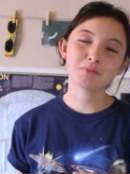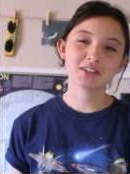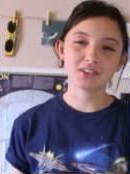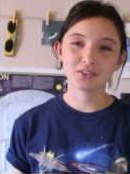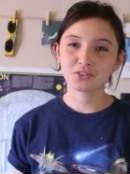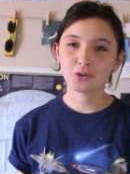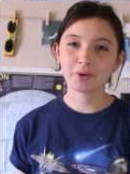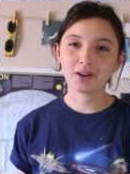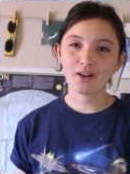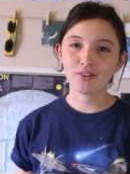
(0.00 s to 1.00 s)
my
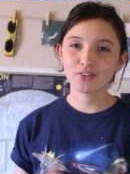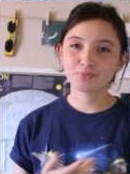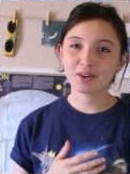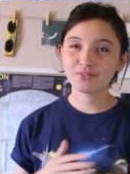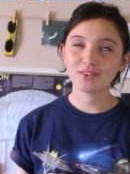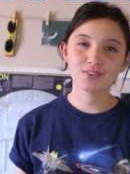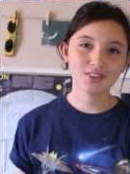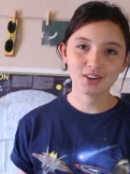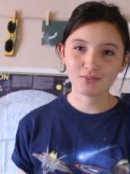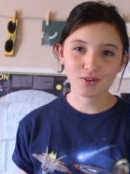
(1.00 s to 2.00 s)
telescope at college, my favorite
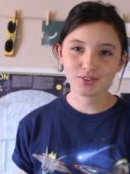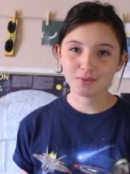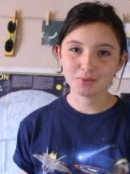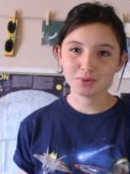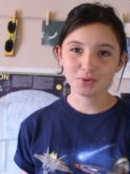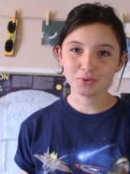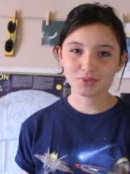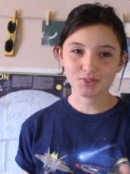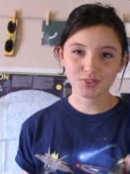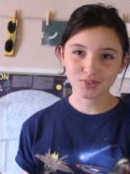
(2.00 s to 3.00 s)
thing of all time to do
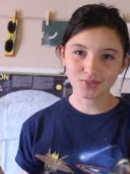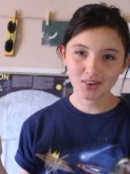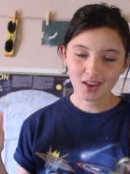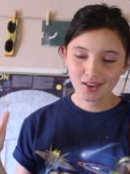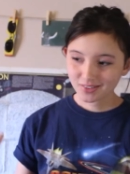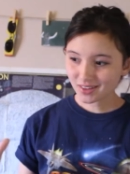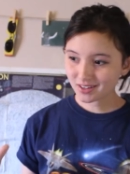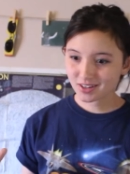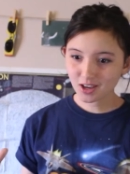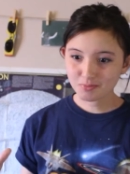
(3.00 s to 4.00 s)
was to just
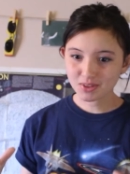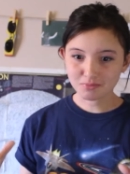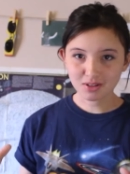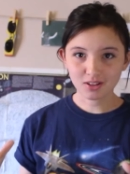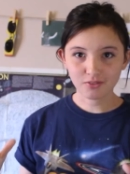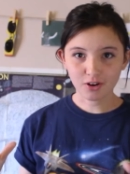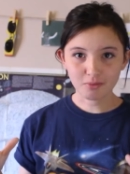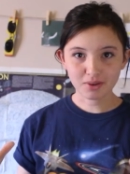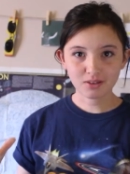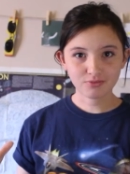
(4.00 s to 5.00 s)
set it up in the middle of
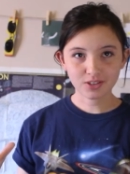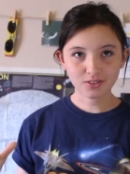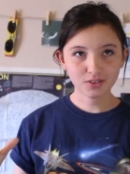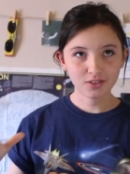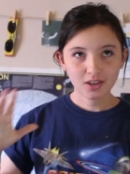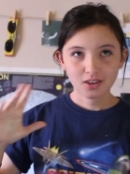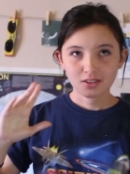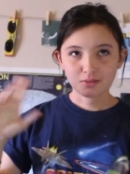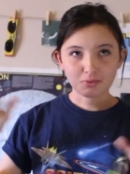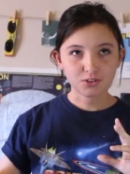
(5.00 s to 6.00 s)
our big field
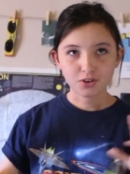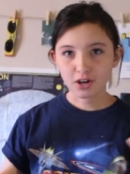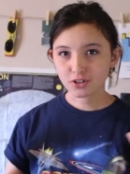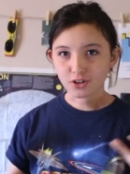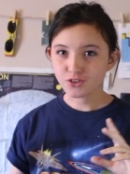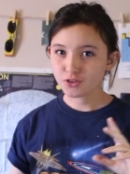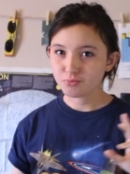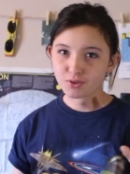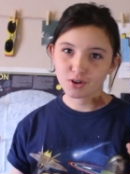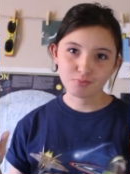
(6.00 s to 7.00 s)
keep it tracked on
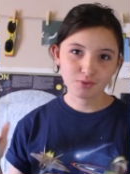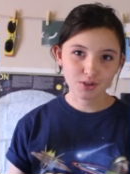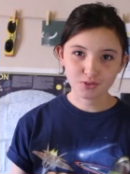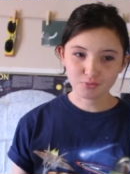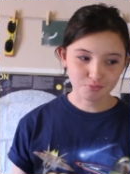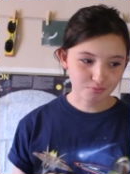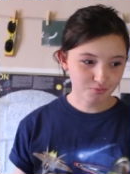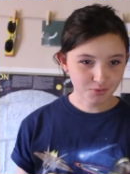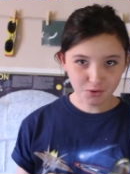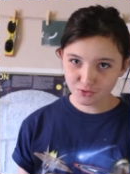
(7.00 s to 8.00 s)
Jupiter, play
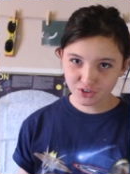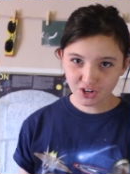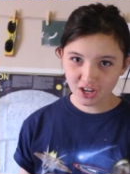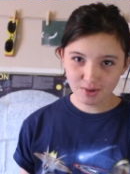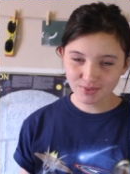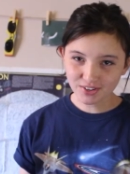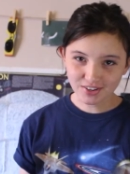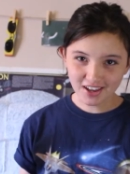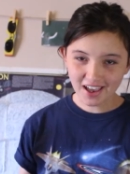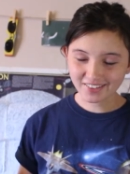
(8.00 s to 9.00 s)
some groove jams,
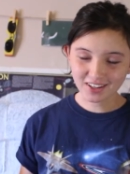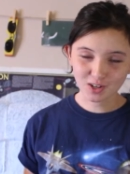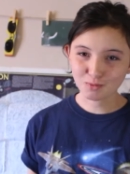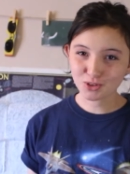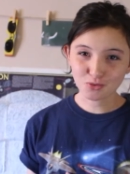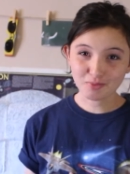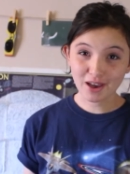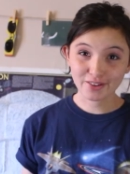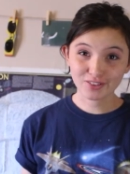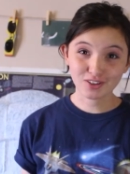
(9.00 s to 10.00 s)
and ask anybody who
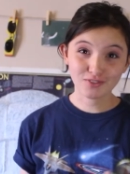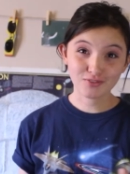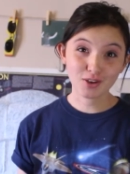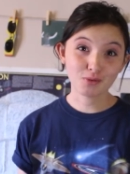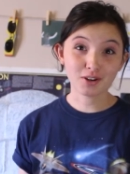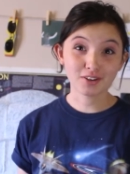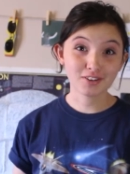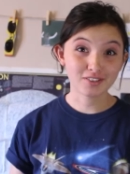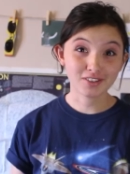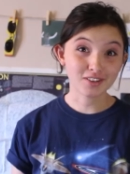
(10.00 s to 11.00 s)
passed if they
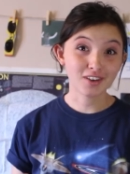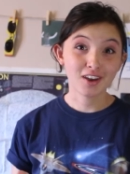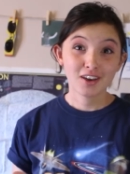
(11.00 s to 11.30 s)
wanted to see